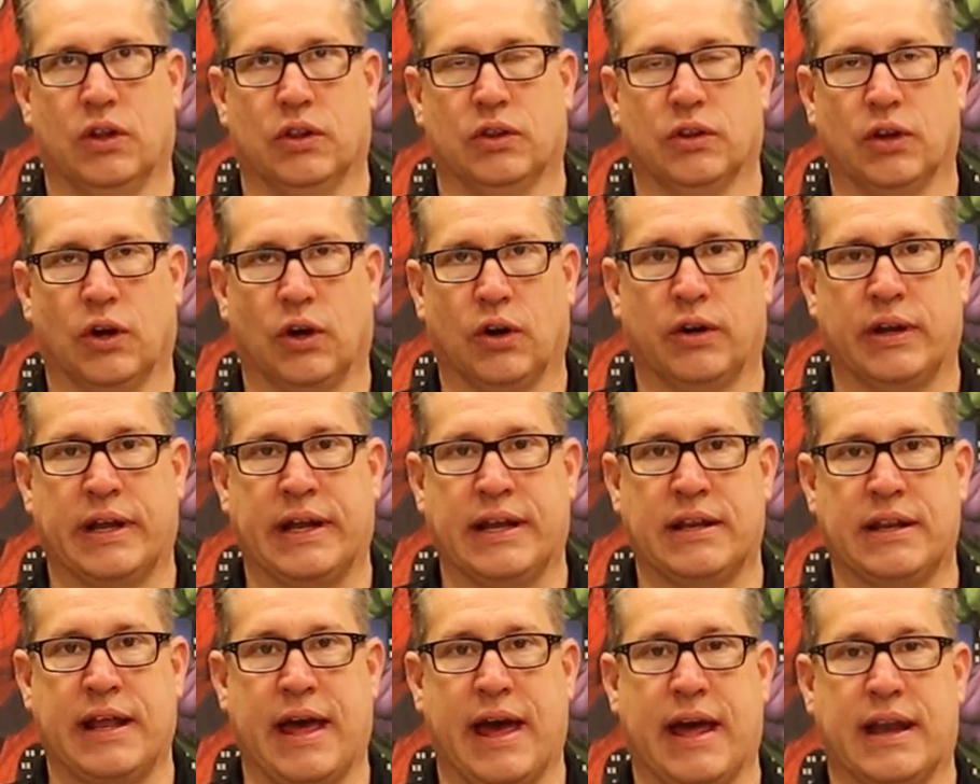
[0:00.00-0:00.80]

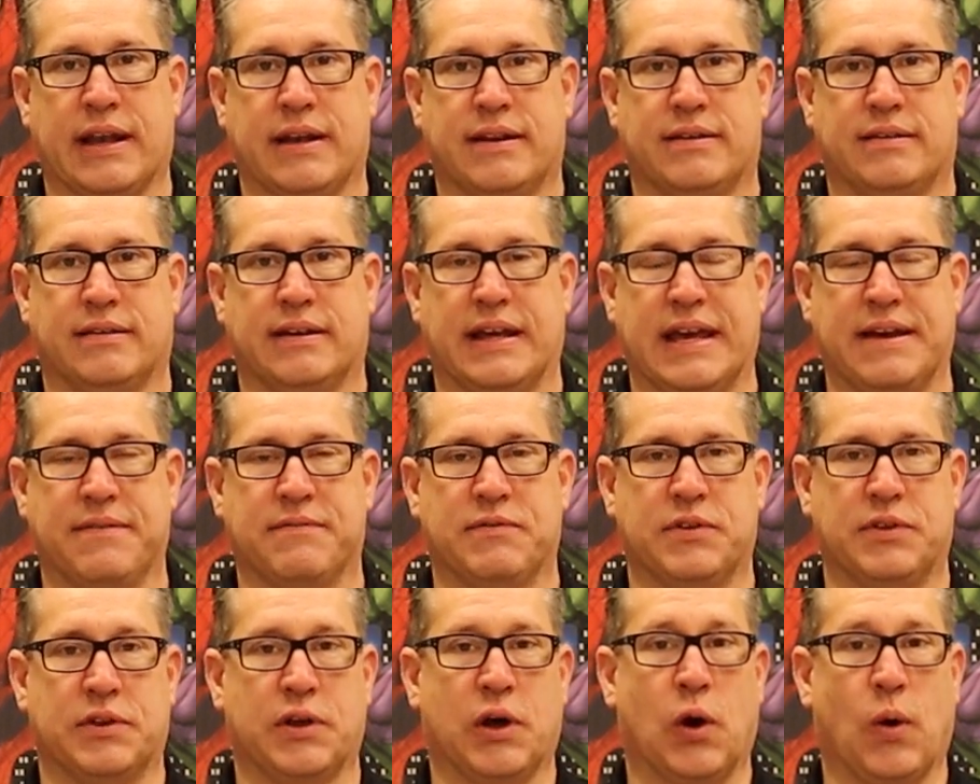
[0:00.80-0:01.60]
Learning that
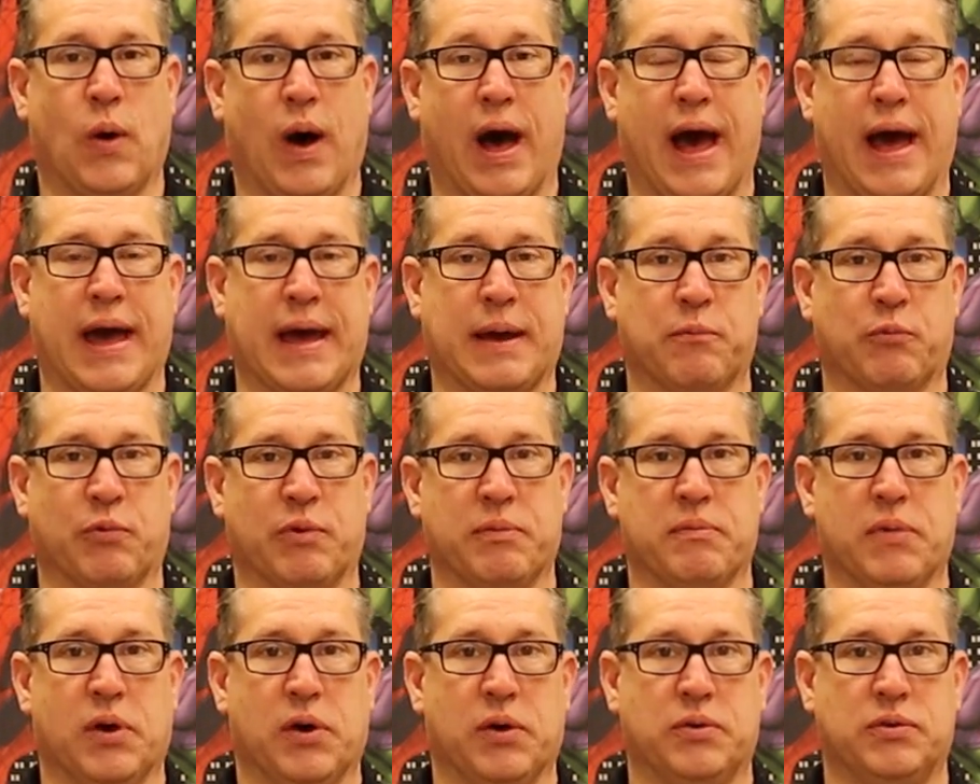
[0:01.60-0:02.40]
even though I am
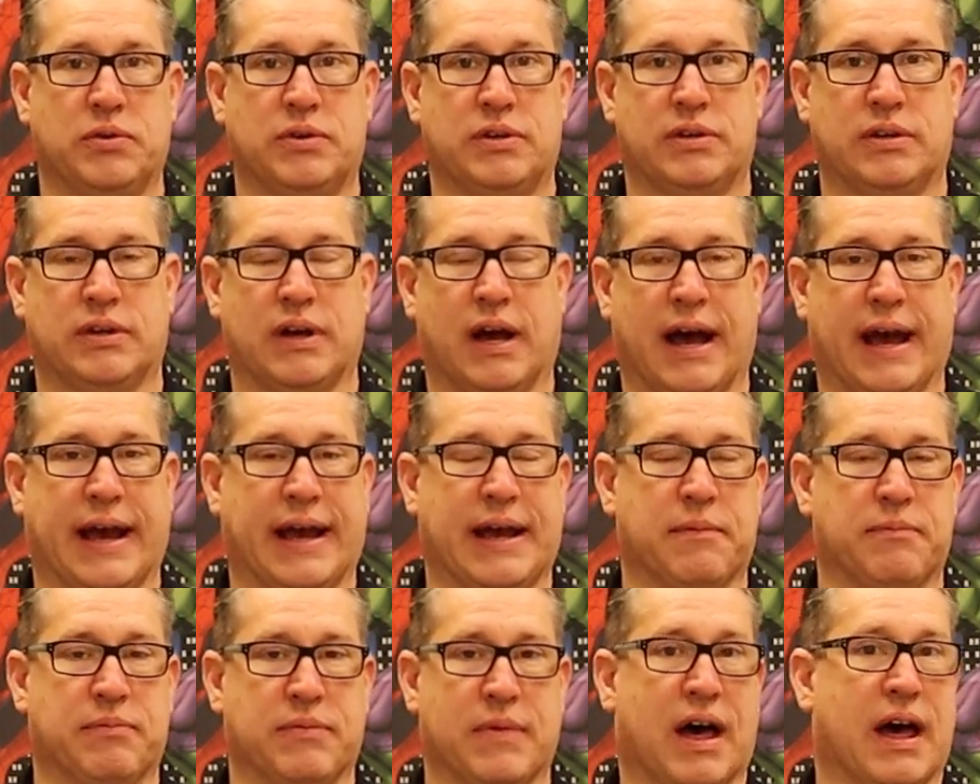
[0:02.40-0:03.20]
remote,
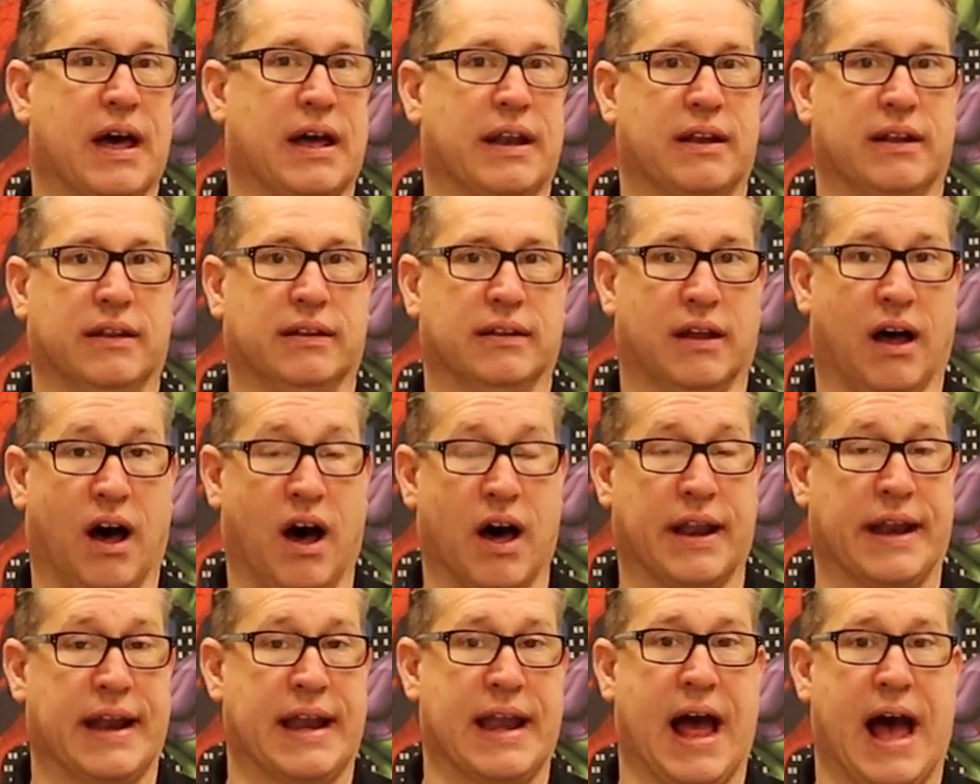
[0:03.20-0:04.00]
I am not
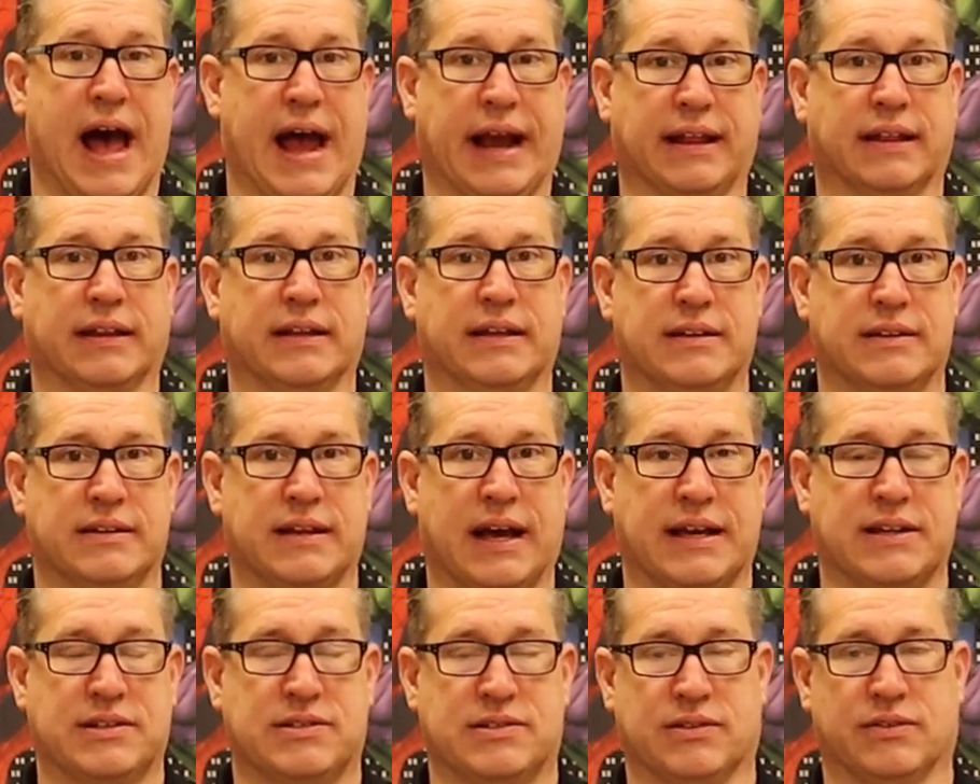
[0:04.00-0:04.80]
on an
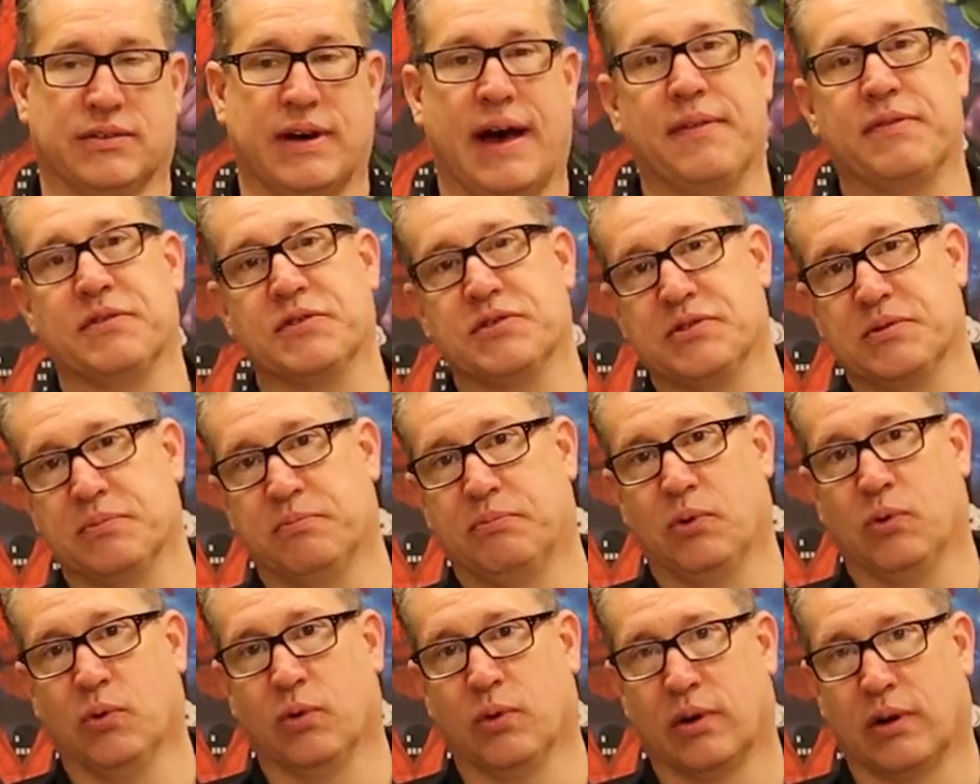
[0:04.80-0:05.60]
island. I still have the
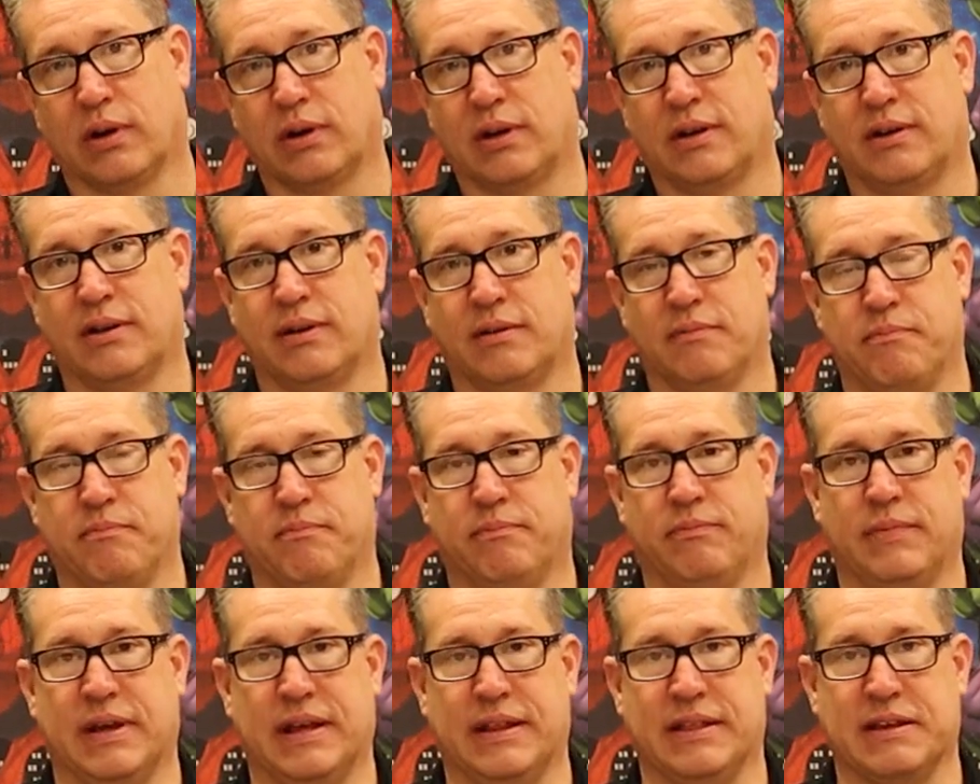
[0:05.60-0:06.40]
support
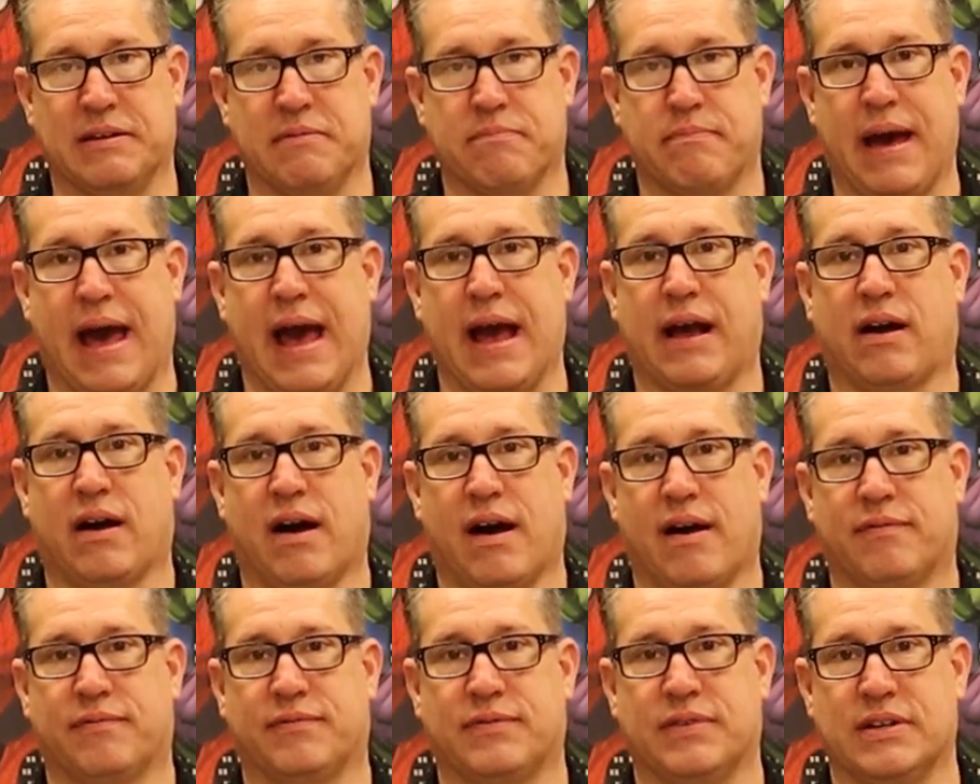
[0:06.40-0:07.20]
in the back
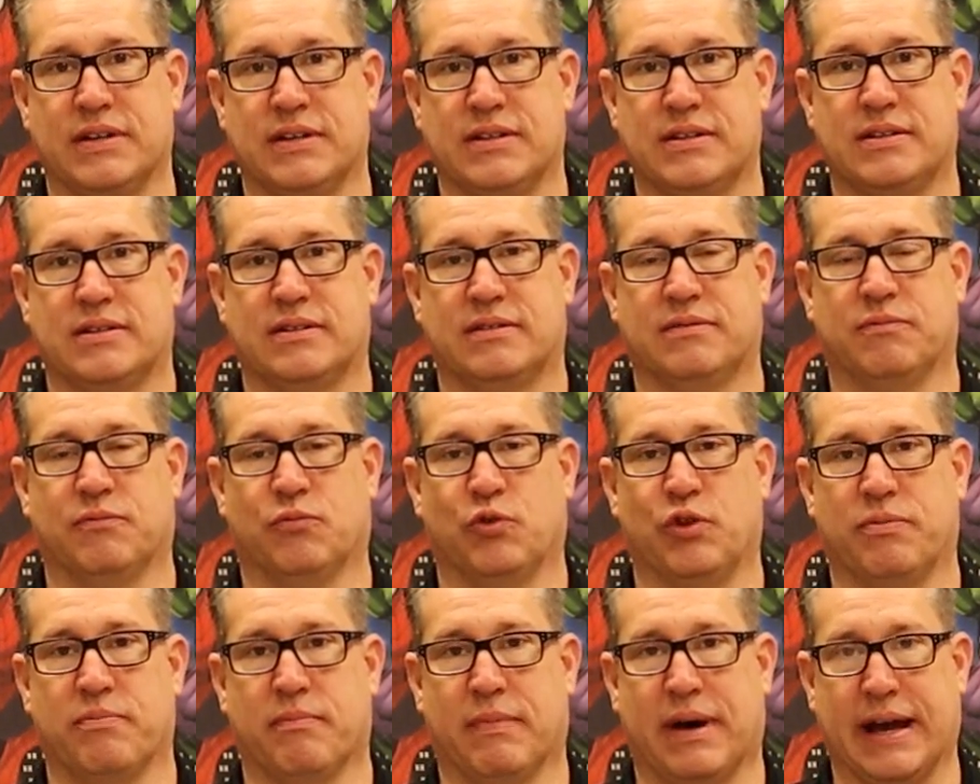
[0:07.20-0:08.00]
office
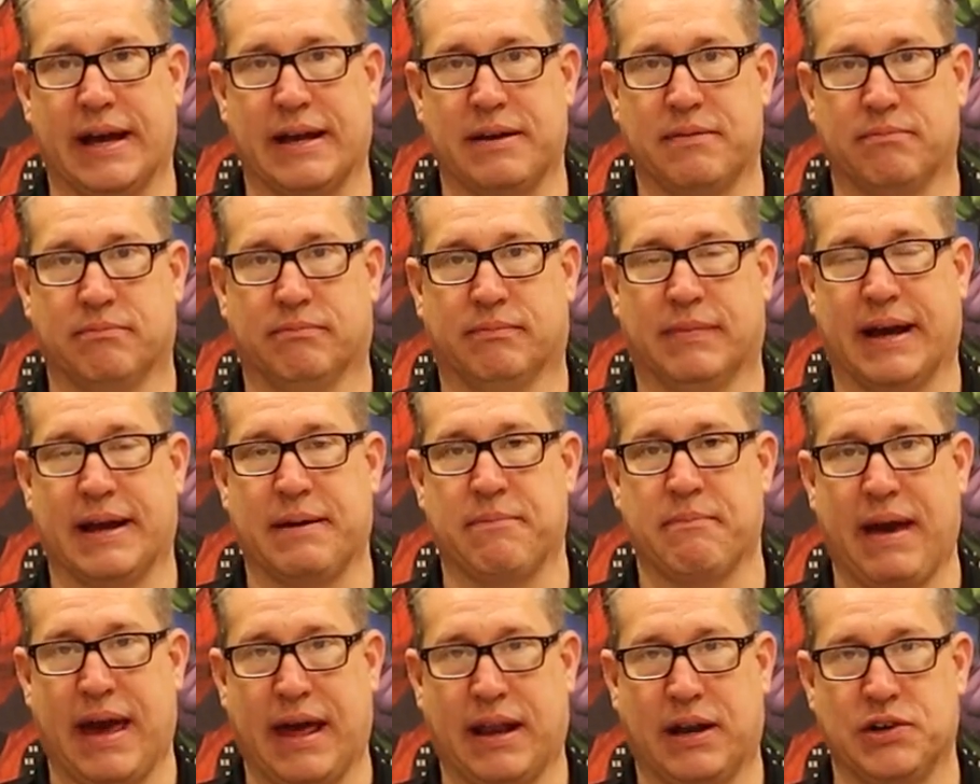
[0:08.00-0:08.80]
with my,
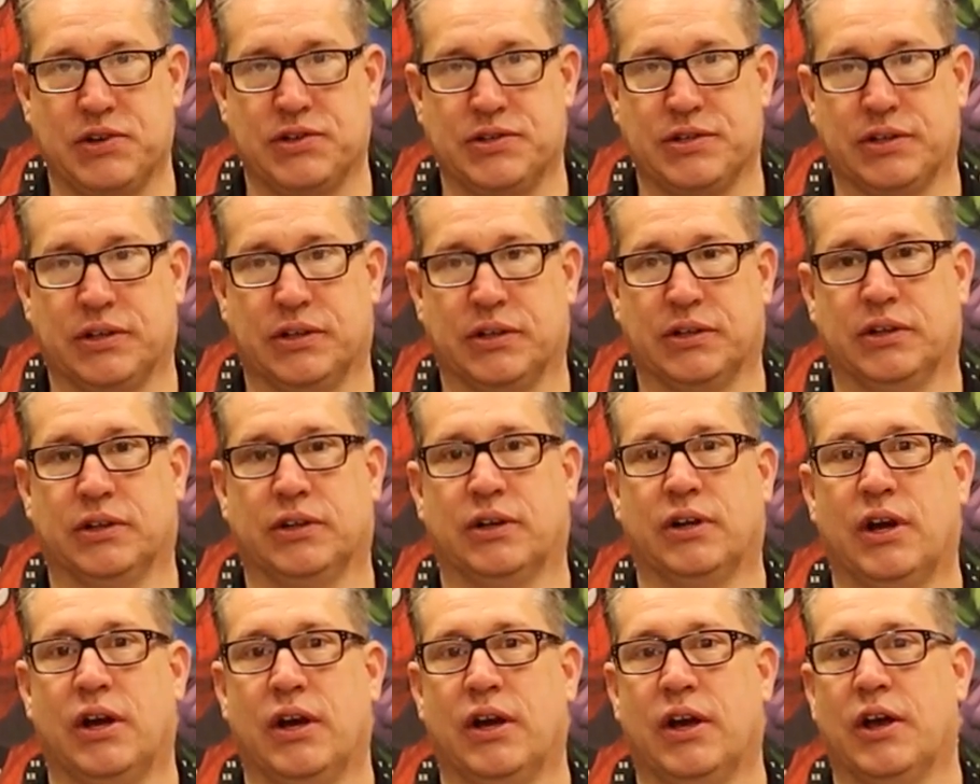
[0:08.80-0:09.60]
my
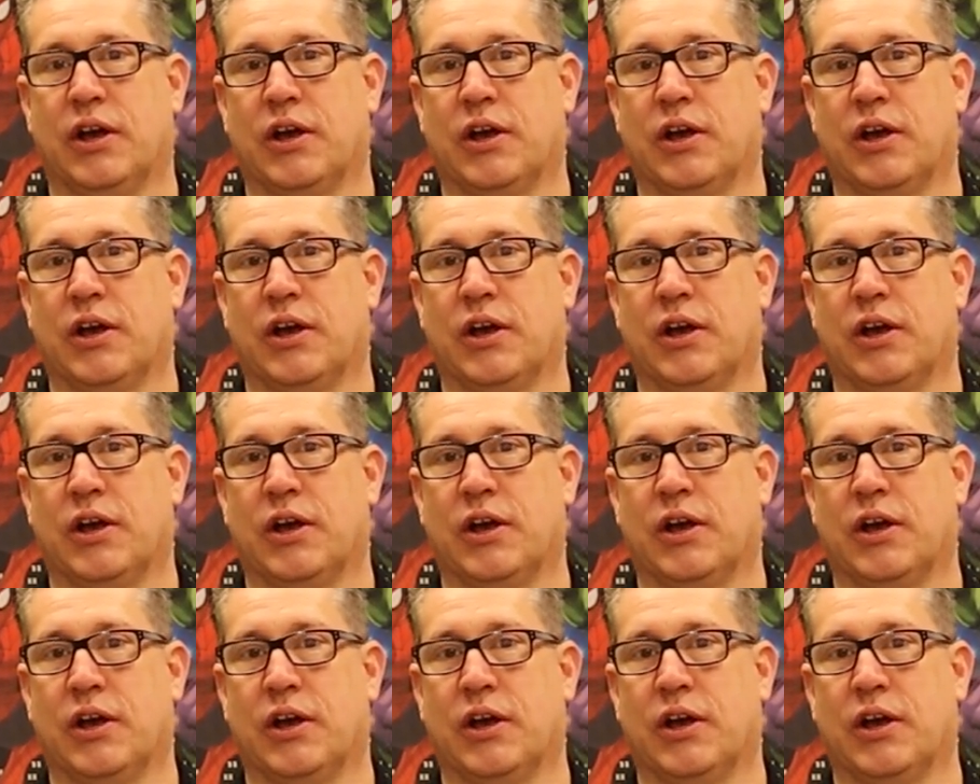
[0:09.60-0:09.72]
manager,